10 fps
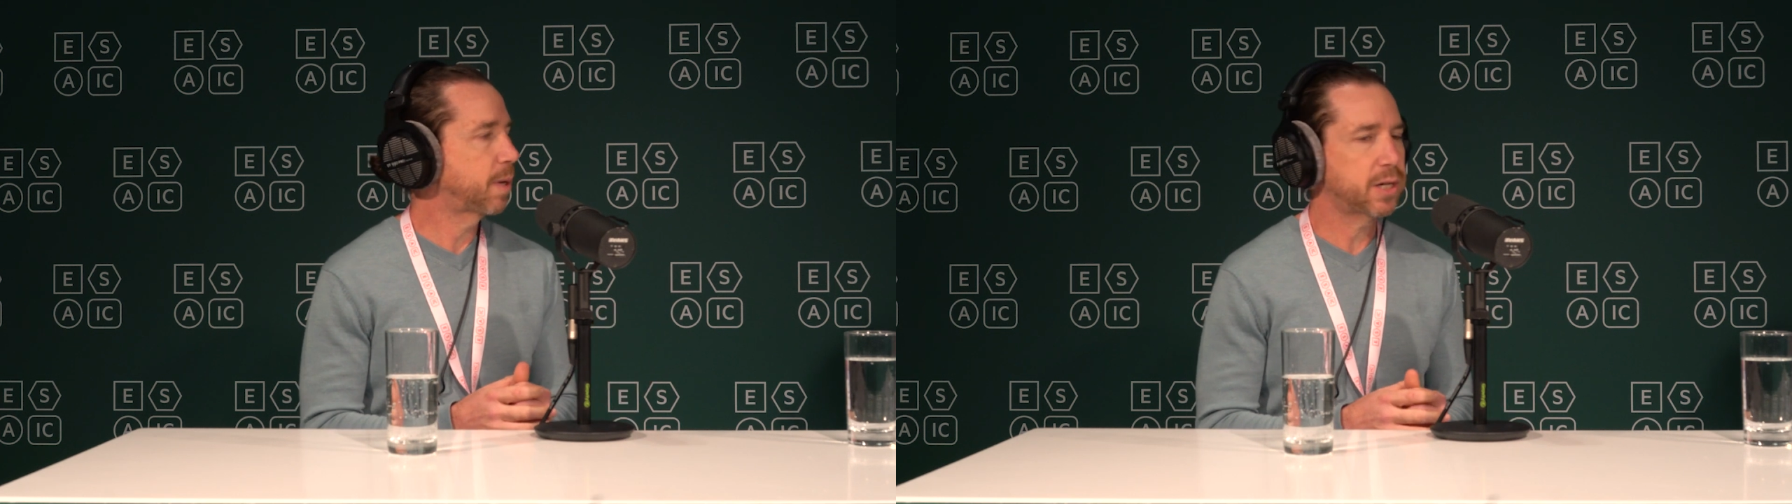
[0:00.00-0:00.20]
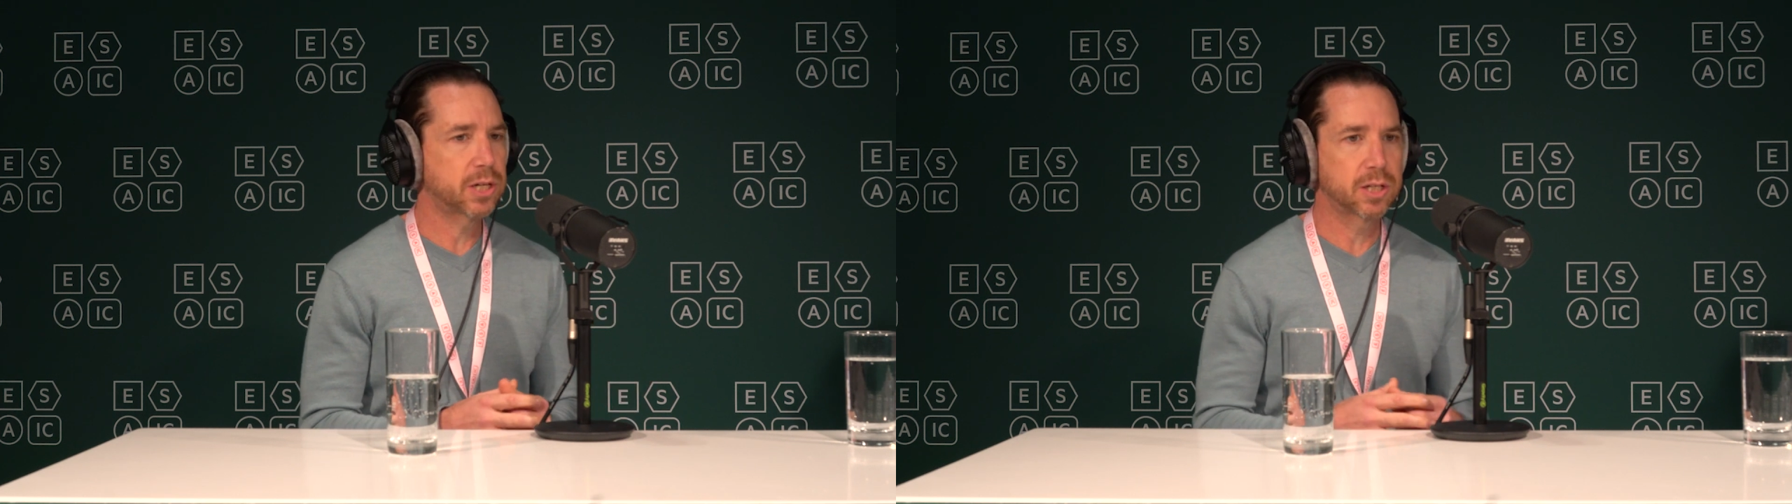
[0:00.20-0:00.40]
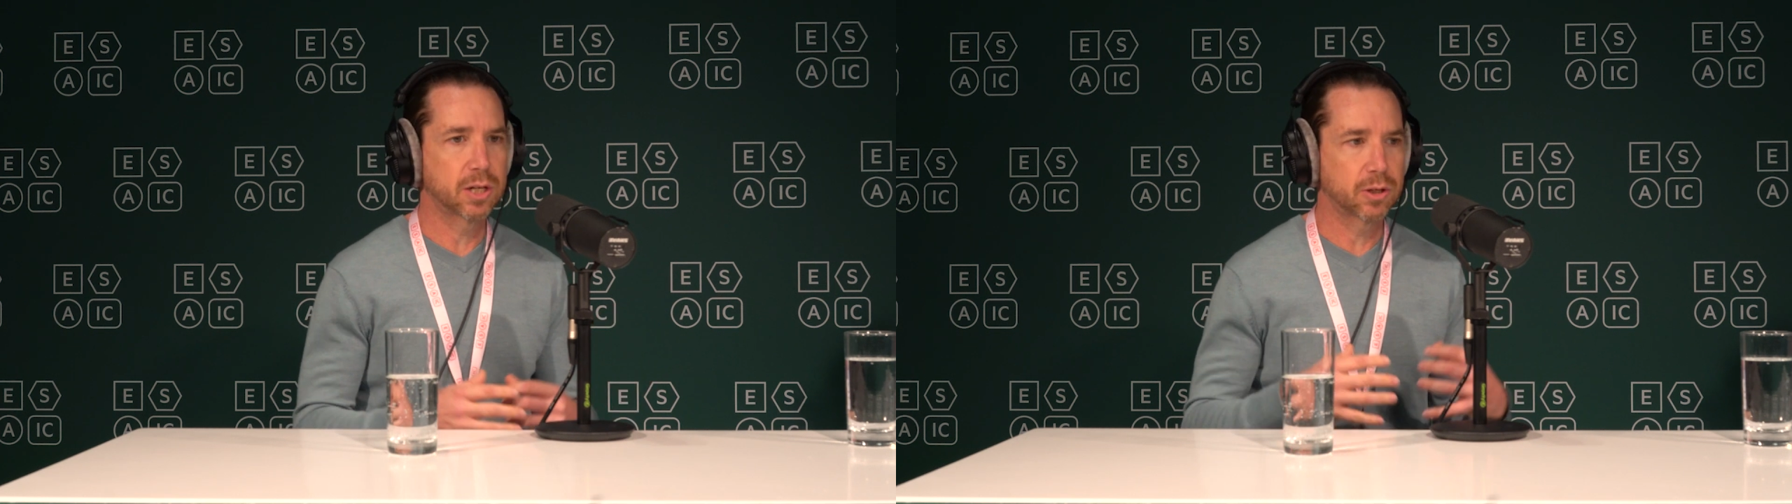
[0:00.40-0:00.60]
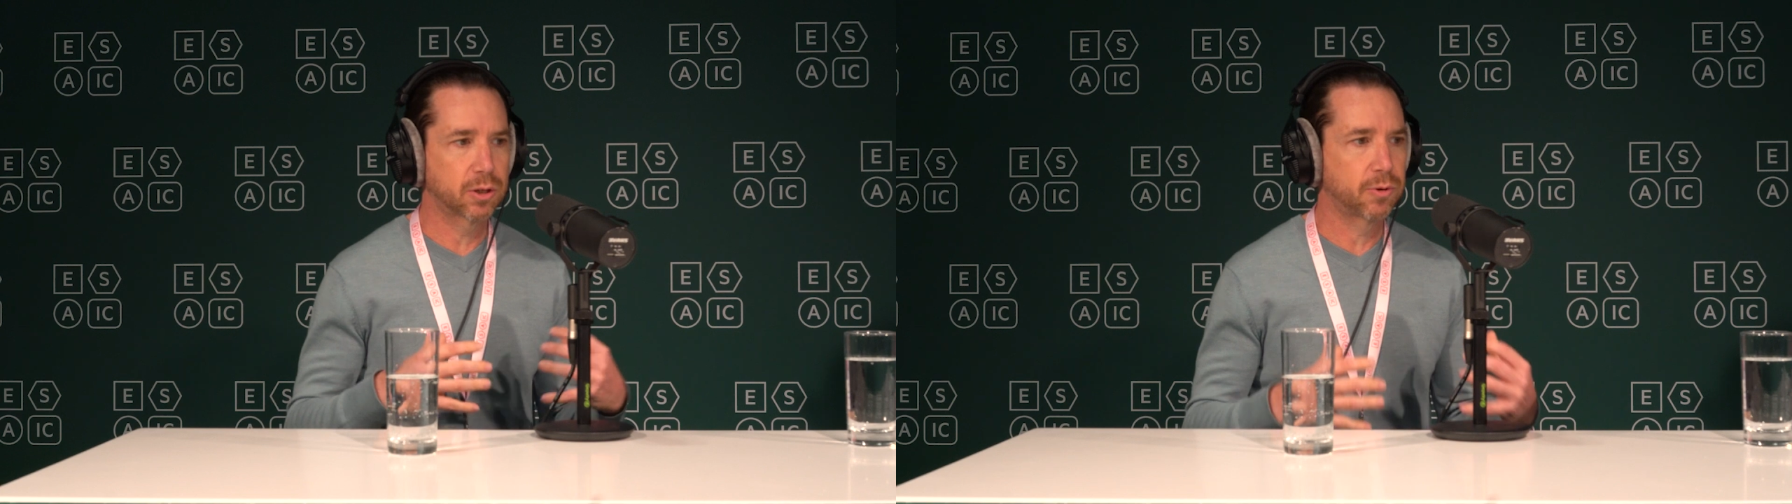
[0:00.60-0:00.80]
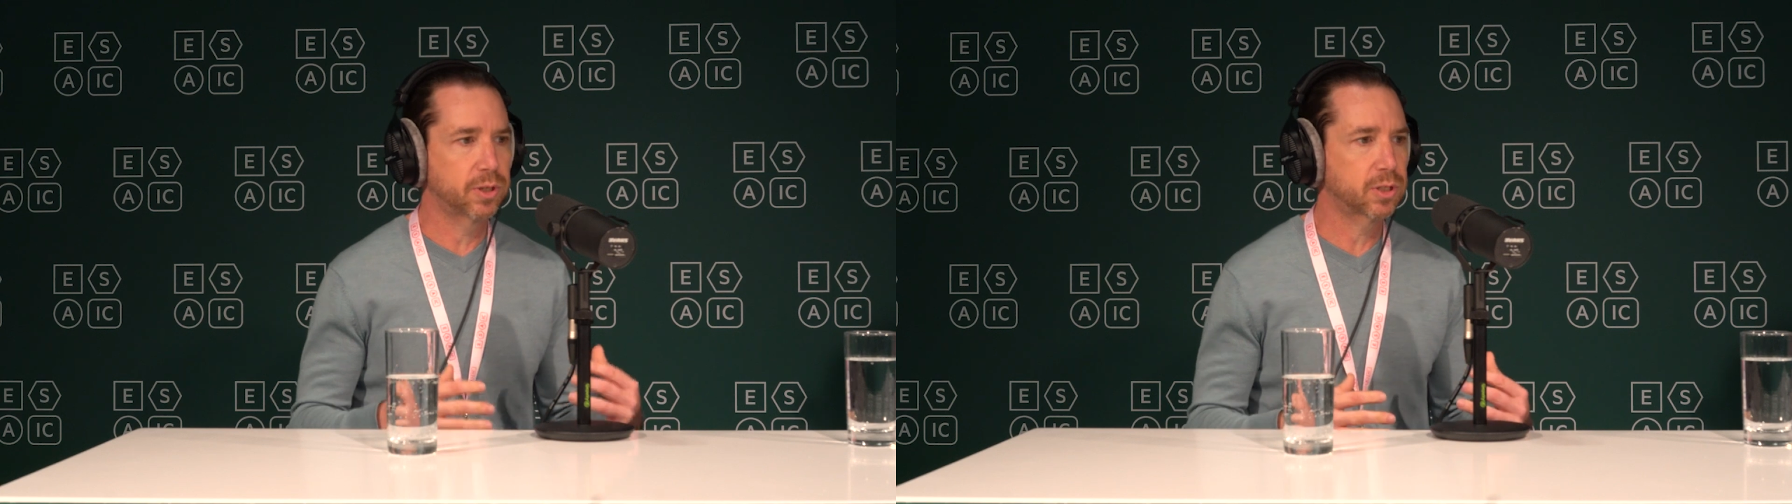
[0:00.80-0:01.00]
patients
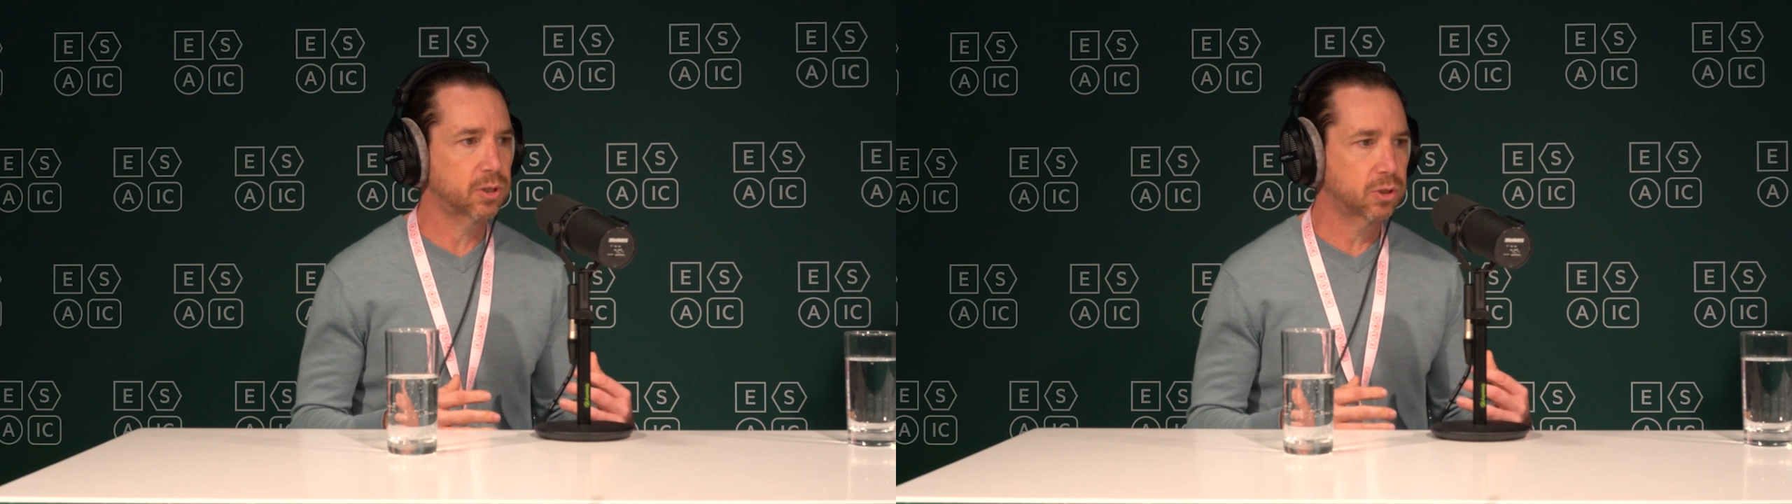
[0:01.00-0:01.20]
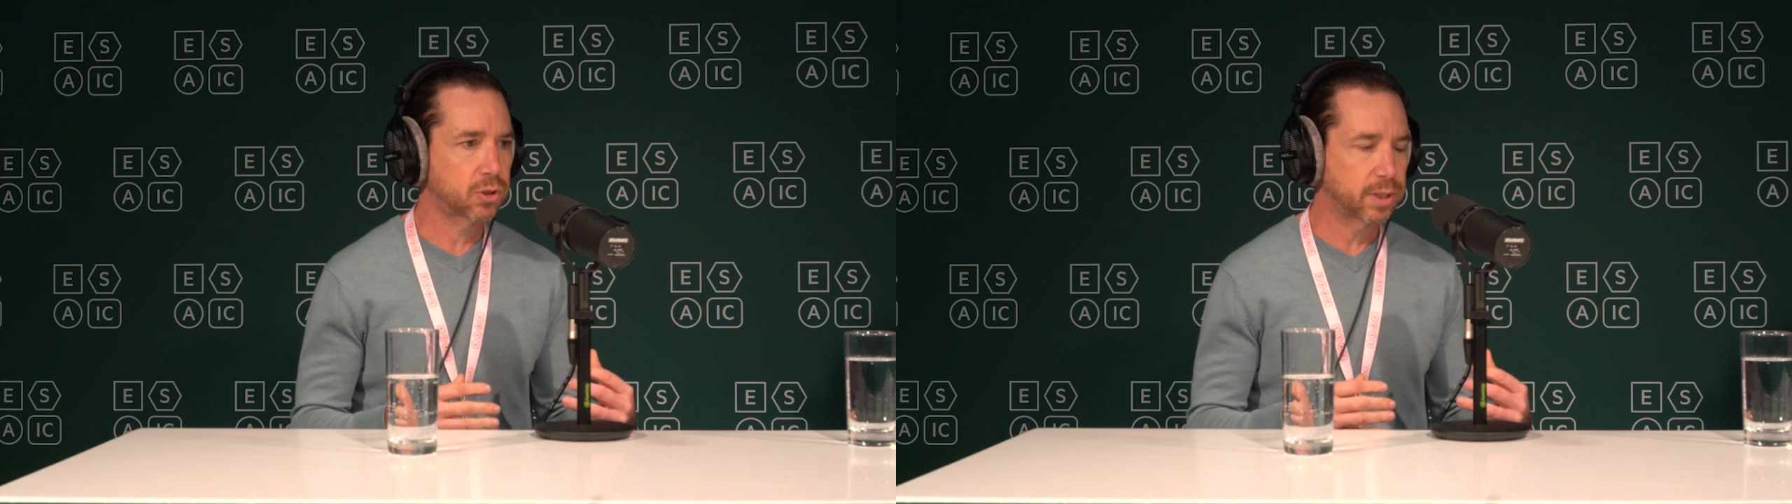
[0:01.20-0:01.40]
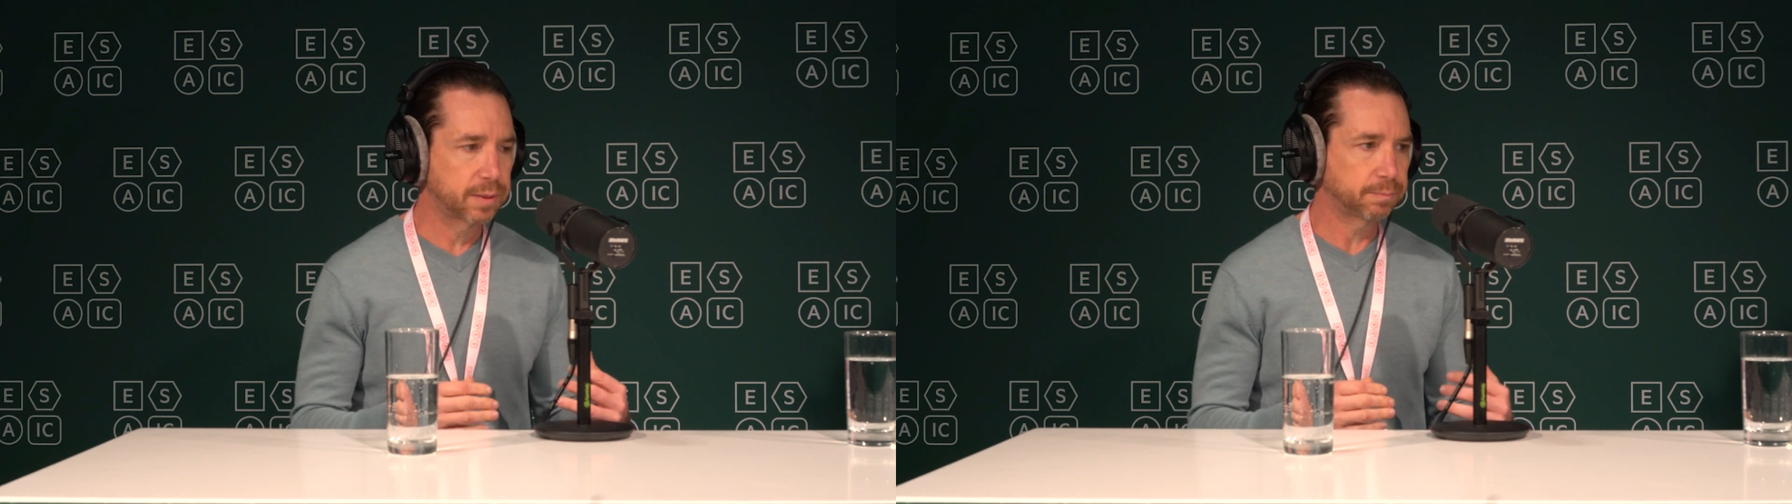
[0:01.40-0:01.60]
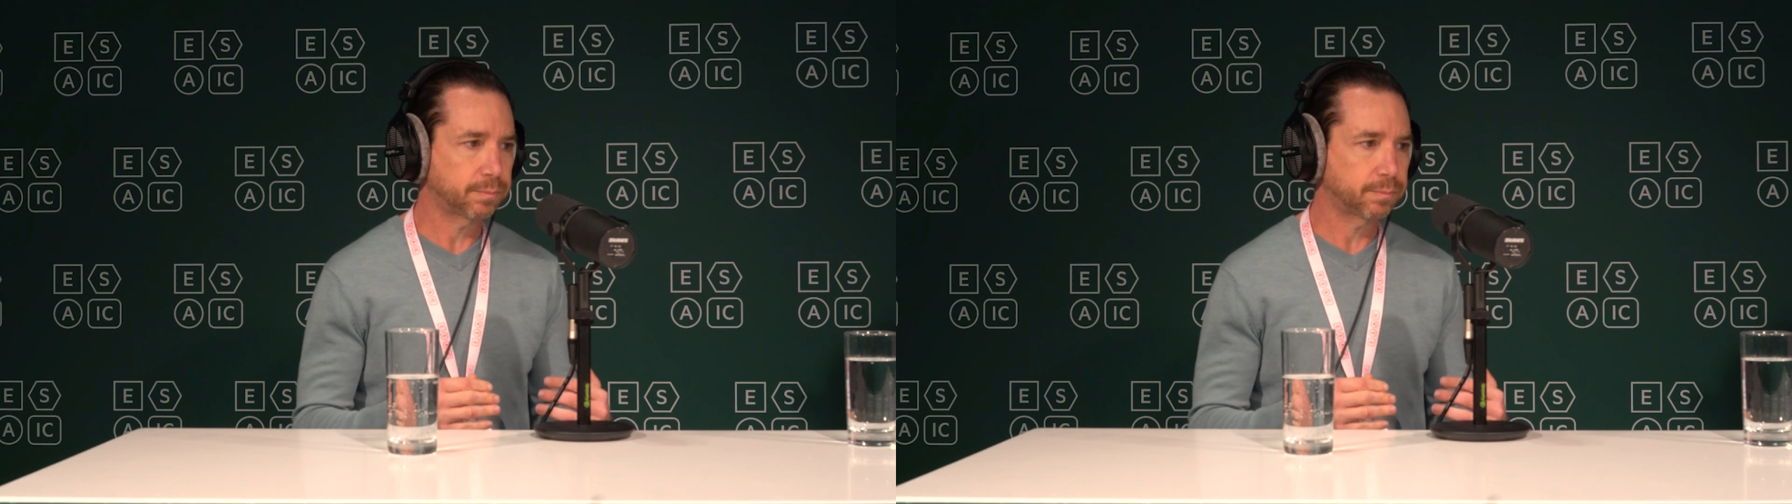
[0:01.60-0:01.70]
undergoing surgery